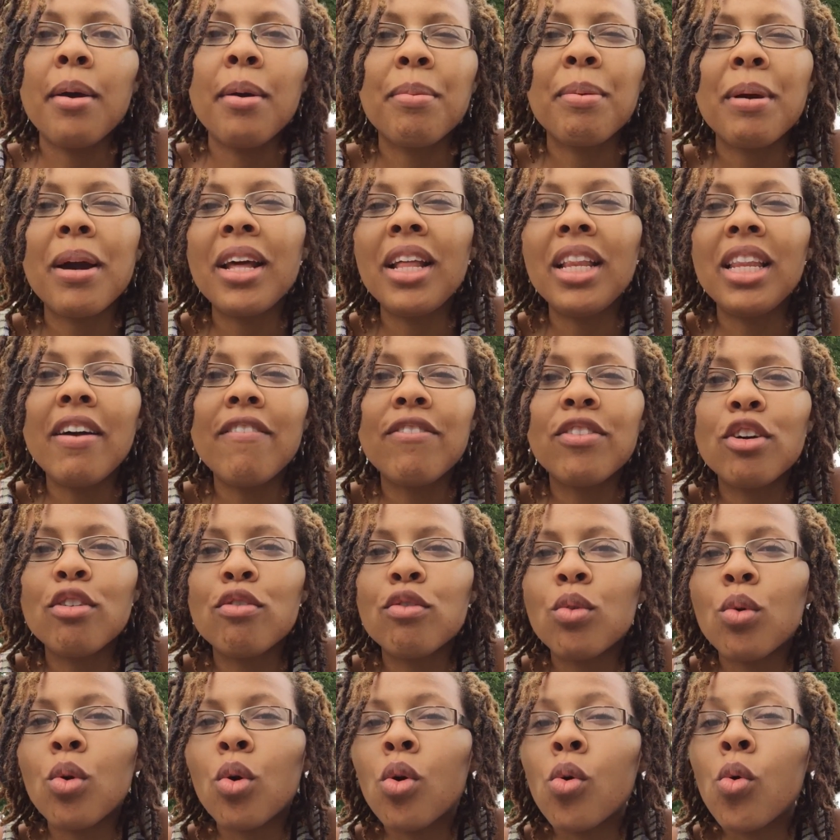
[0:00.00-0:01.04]
probably
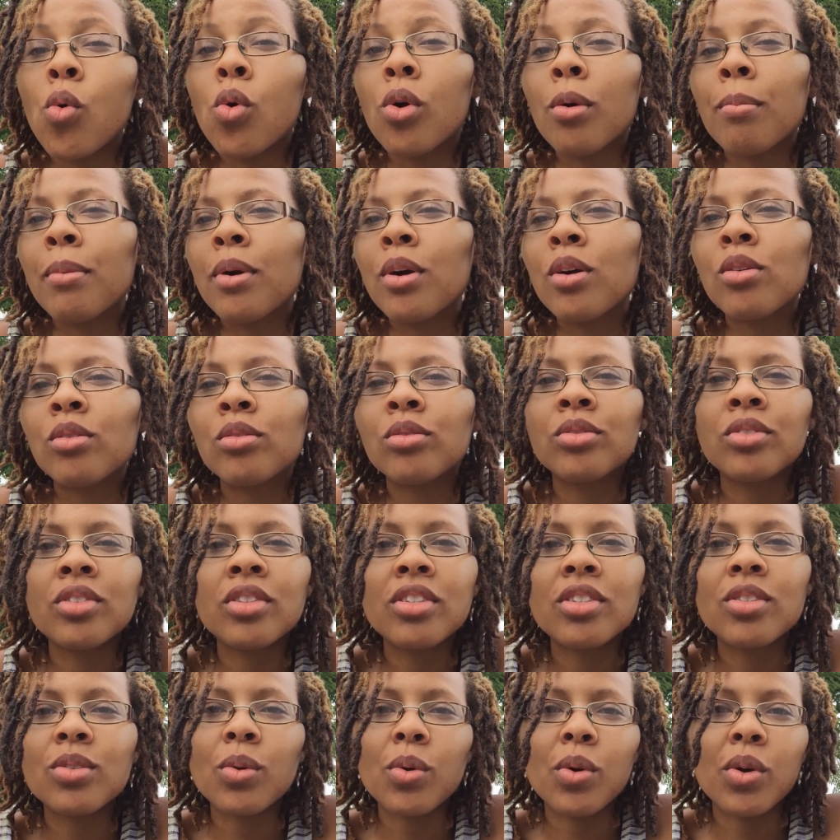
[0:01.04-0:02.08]
leftover
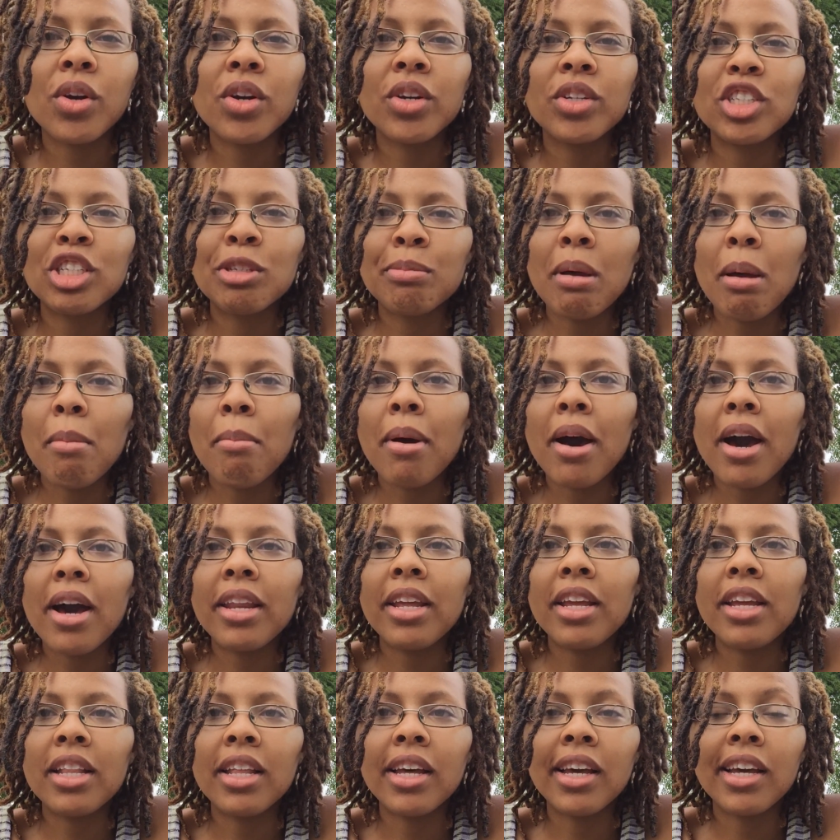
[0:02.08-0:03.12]
hormones, or just my
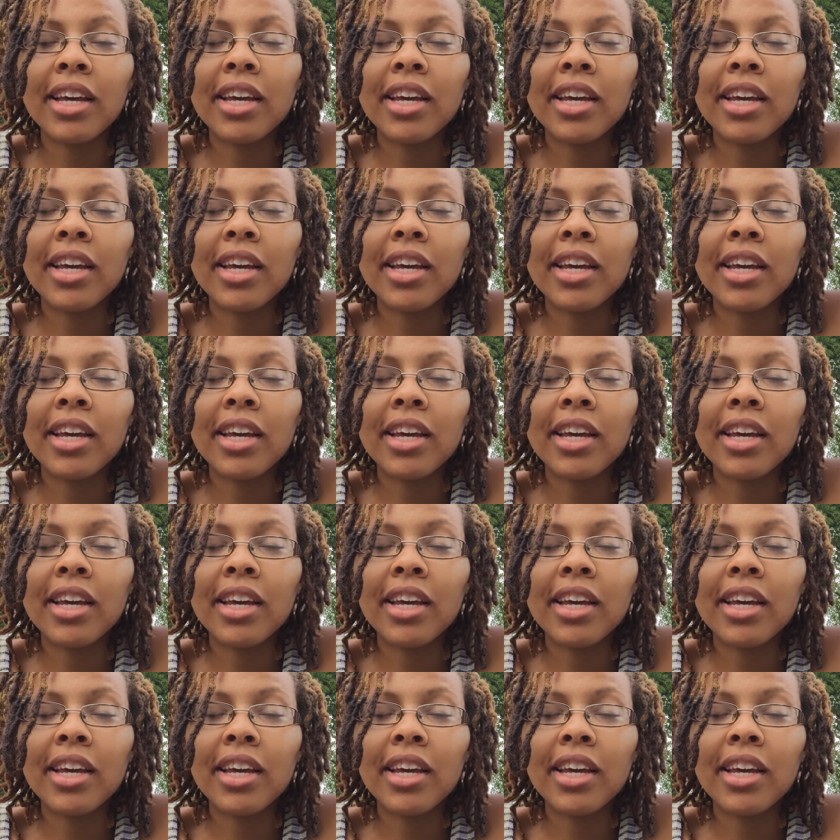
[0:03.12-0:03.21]
body